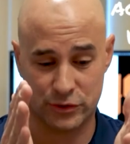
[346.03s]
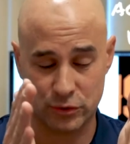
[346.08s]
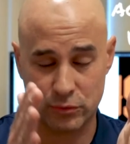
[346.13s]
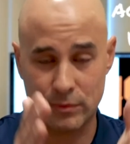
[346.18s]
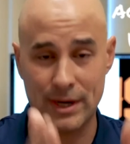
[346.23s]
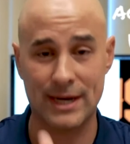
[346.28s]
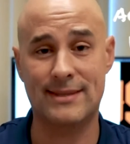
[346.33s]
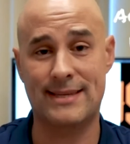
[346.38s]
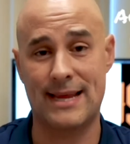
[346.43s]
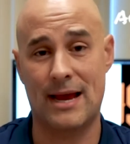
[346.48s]

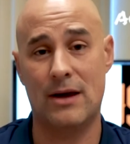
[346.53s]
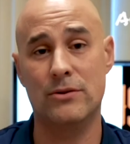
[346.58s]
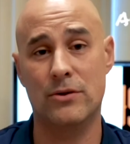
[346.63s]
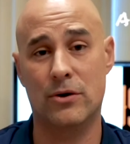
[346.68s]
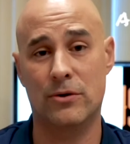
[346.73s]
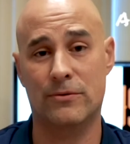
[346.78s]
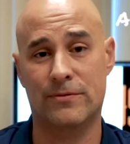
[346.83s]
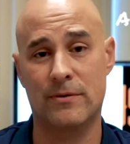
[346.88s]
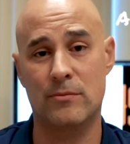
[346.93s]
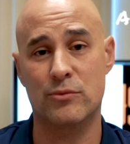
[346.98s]
direct
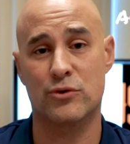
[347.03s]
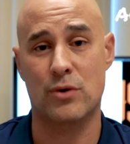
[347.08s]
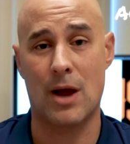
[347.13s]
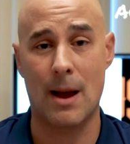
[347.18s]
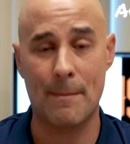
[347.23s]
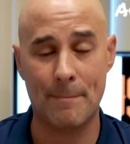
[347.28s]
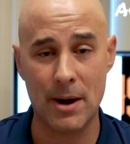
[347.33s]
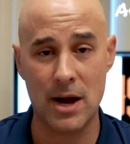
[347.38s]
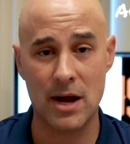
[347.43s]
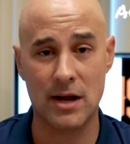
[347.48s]
download from
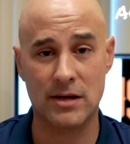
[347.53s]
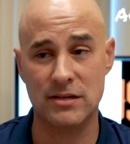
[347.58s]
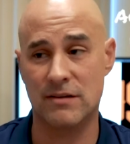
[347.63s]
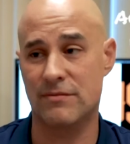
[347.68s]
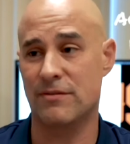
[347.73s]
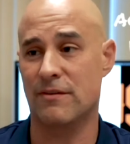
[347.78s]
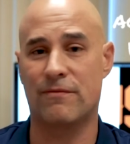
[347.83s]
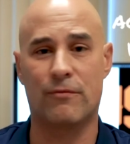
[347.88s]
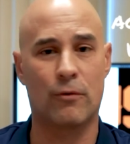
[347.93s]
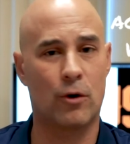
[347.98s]
Dropbox
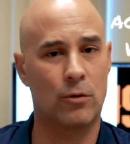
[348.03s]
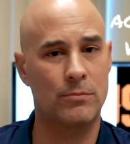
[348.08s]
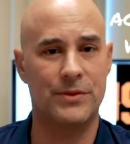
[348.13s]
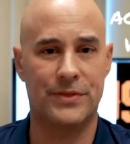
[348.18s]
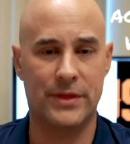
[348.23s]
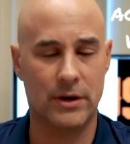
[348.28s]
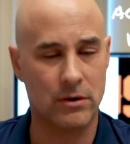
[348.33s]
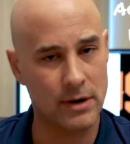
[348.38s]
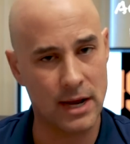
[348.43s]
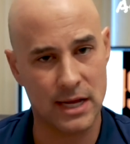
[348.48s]
of the form
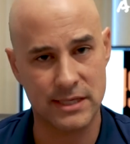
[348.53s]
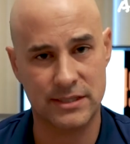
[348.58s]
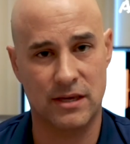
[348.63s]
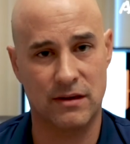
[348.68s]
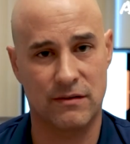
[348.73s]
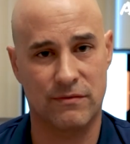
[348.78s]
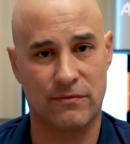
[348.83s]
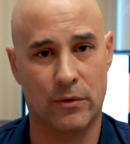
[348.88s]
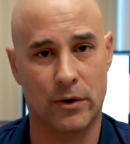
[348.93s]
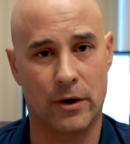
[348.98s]
that they were
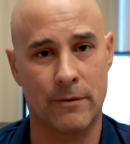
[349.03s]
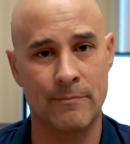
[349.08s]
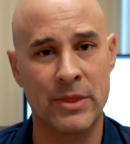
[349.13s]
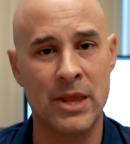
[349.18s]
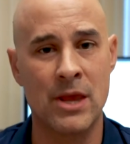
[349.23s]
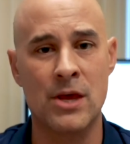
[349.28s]
asking for.